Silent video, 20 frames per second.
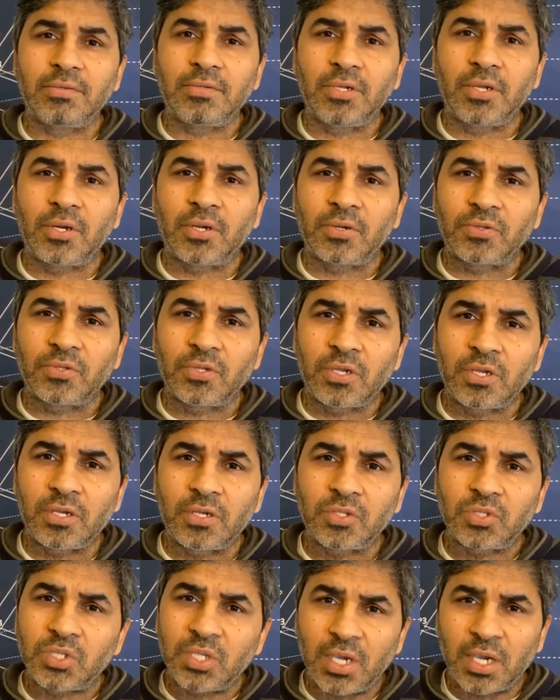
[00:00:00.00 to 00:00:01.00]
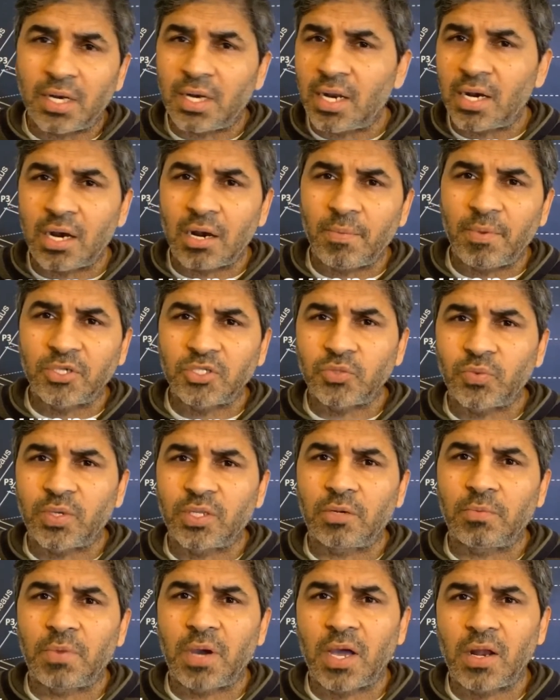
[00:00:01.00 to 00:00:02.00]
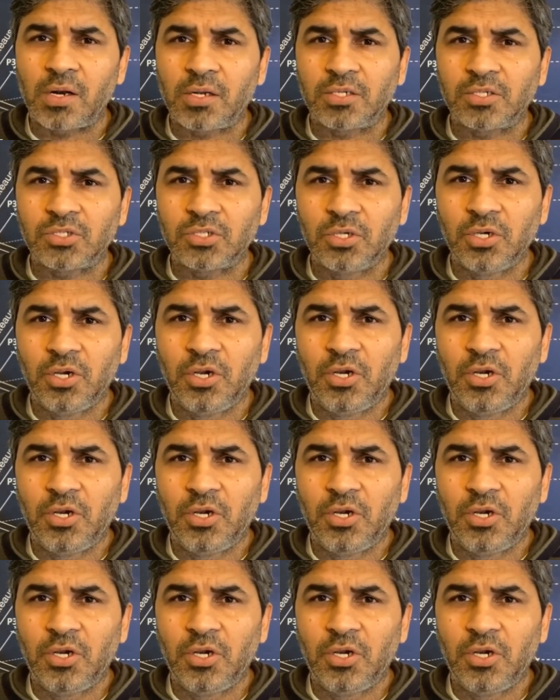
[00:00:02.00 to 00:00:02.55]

the CNN and a bunch of other models,